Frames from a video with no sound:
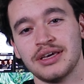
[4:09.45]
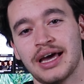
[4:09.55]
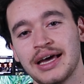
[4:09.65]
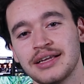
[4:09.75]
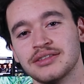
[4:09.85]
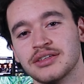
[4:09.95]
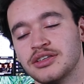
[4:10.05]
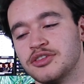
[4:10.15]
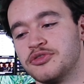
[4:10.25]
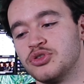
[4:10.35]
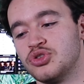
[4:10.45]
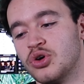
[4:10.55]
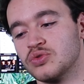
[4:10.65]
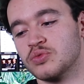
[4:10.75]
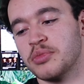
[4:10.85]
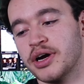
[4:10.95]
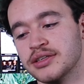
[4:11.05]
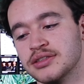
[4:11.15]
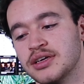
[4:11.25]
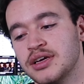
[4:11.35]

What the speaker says: and if you don't mind